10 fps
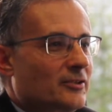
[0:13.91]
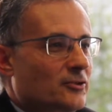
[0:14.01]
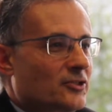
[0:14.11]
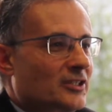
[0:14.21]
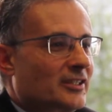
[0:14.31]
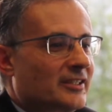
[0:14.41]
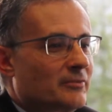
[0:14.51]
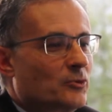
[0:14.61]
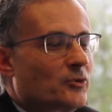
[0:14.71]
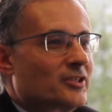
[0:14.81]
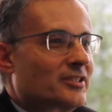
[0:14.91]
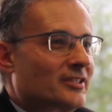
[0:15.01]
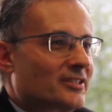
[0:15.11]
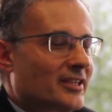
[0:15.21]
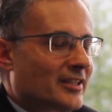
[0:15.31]
New Zealand and more
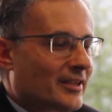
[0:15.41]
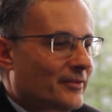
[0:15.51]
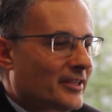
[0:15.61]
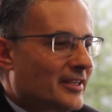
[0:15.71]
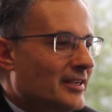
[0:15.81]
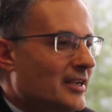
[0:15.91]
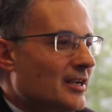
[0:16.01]
recently South Africa.